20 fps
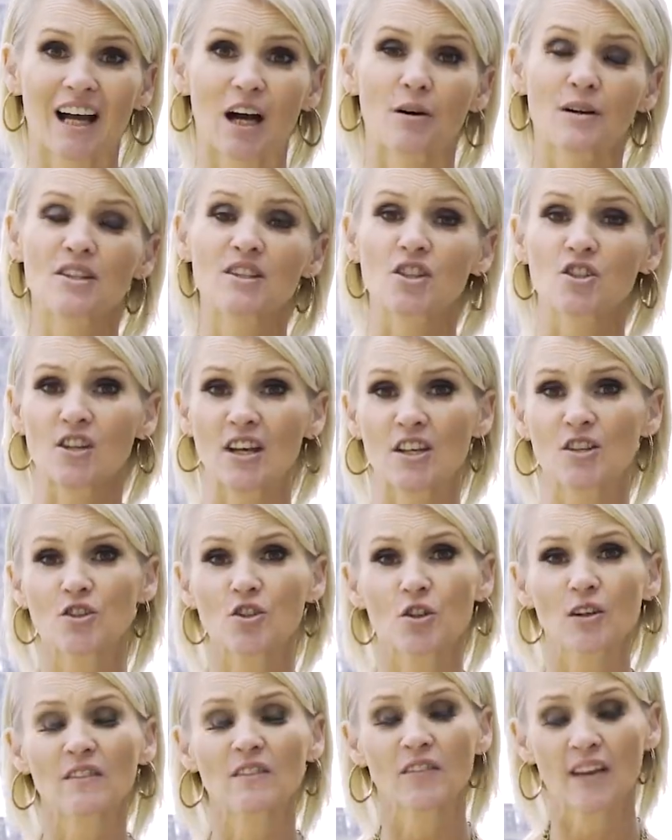I would suggest
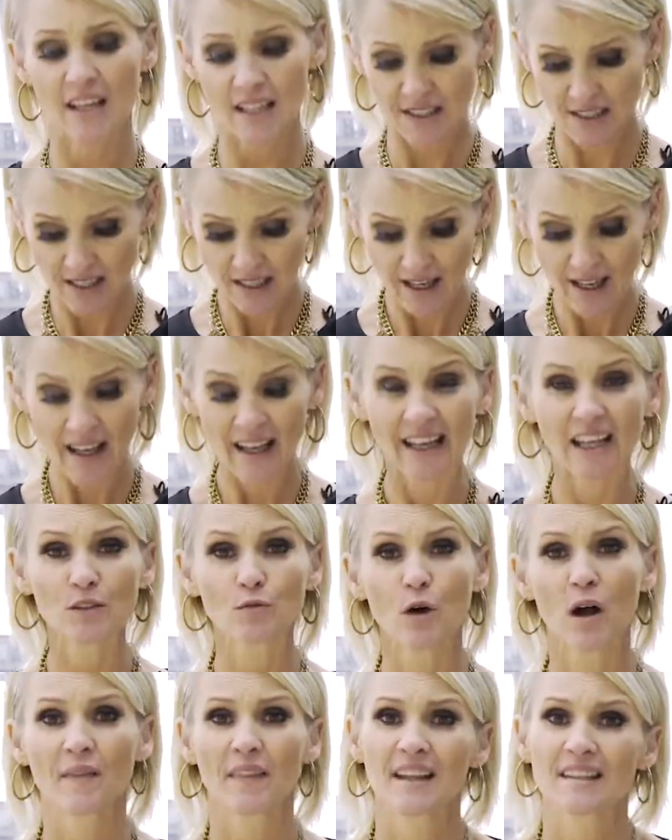you invest in
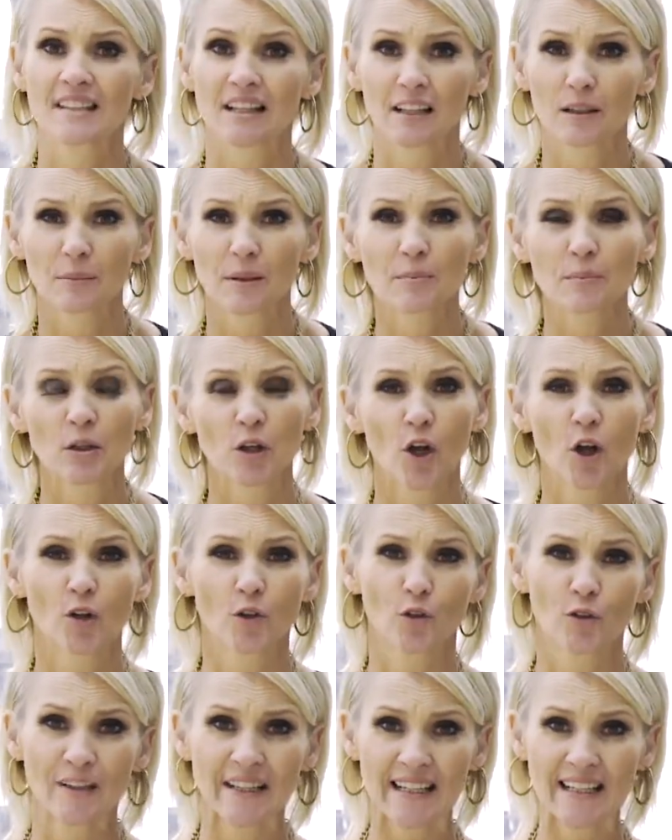one that's a little bit below
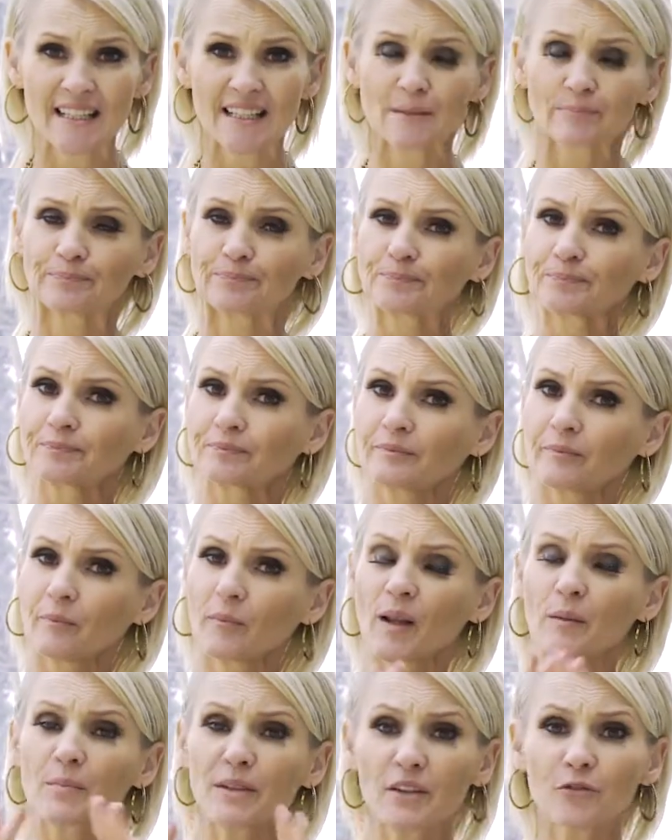your knees,
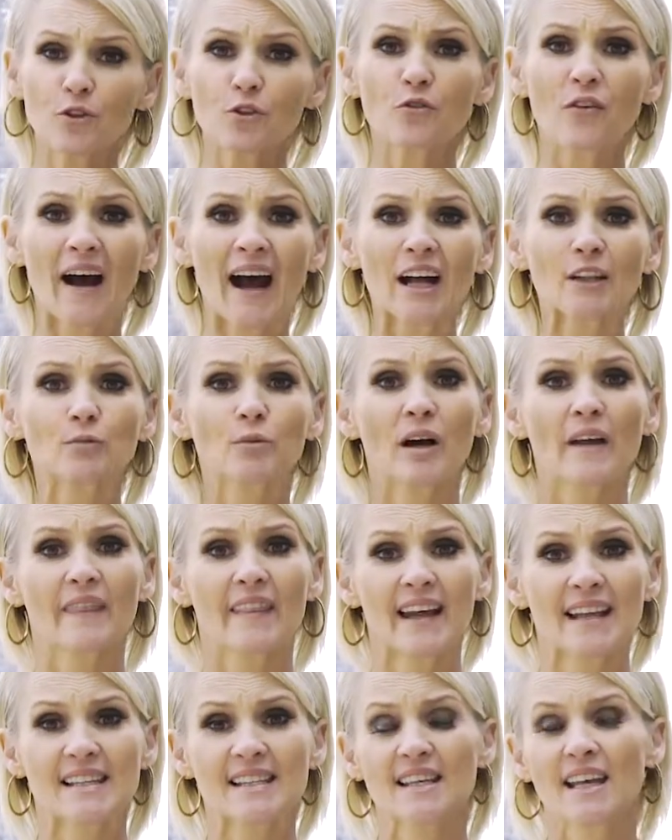but if you find one
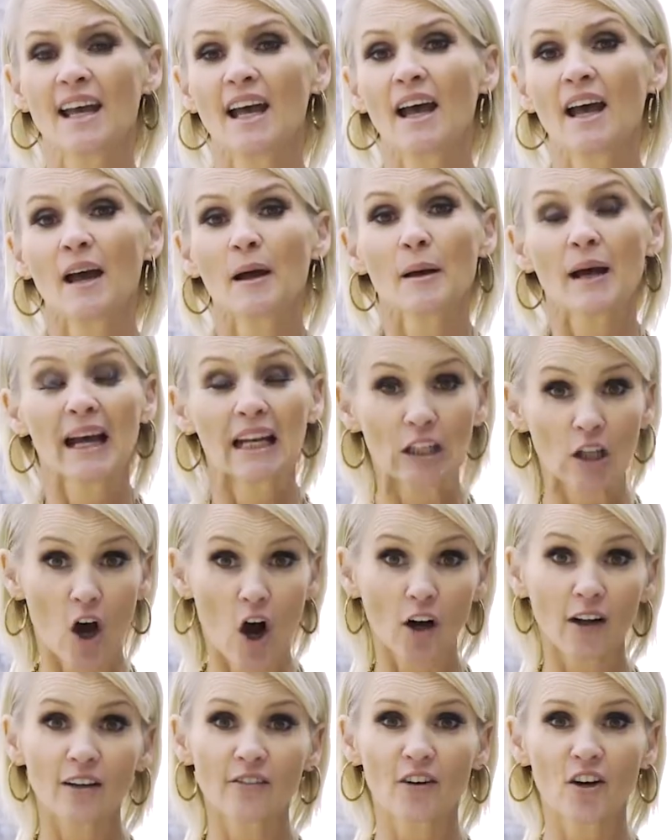that's a
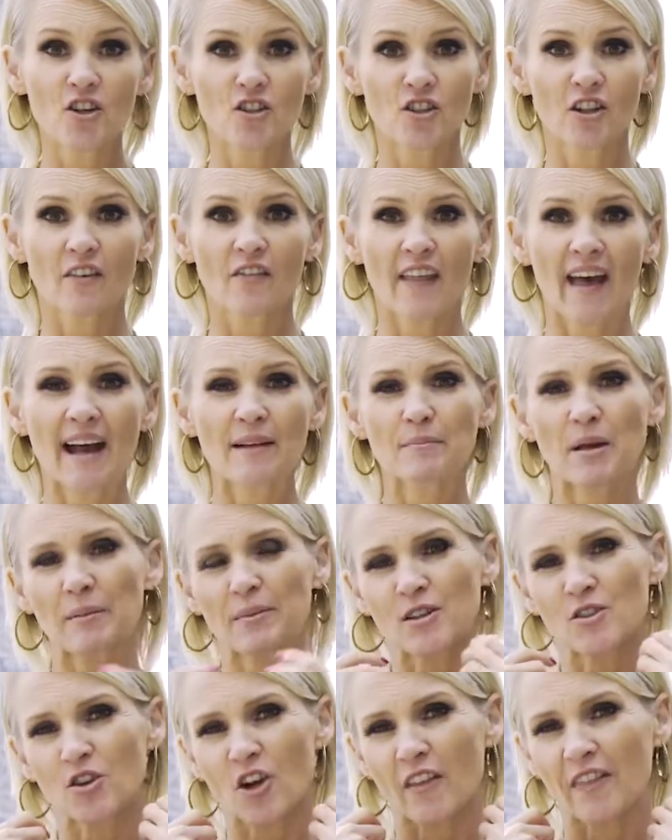longer version of that.
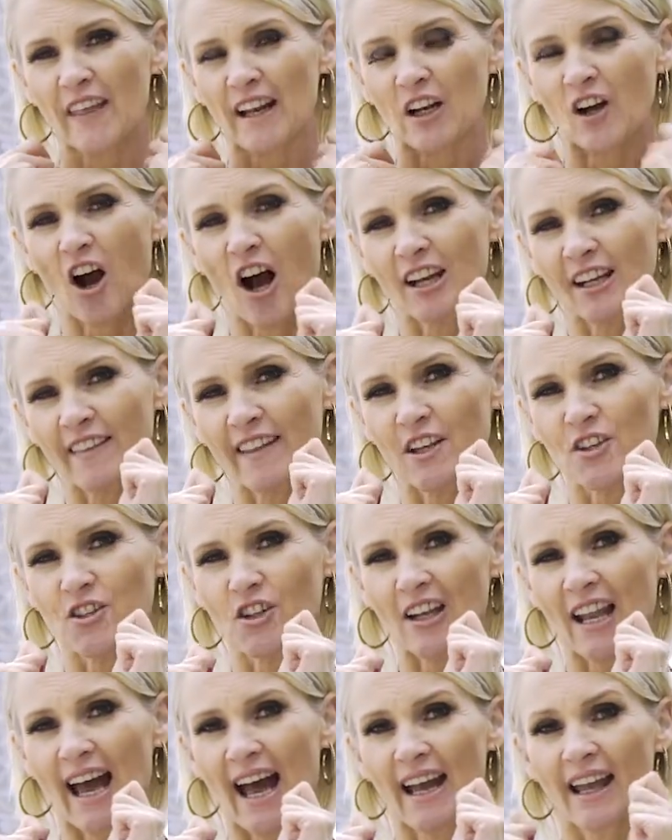Maybe it's got that collar that
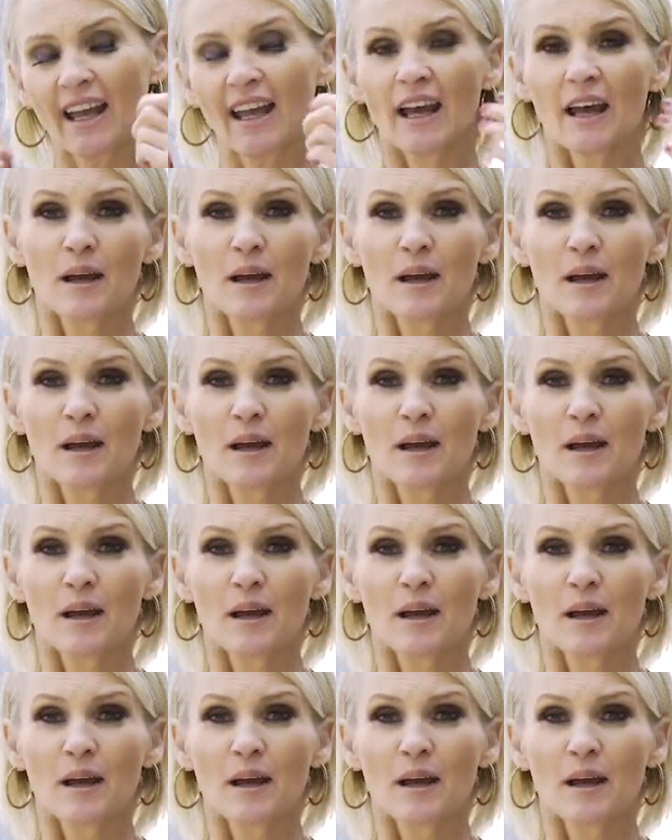you like.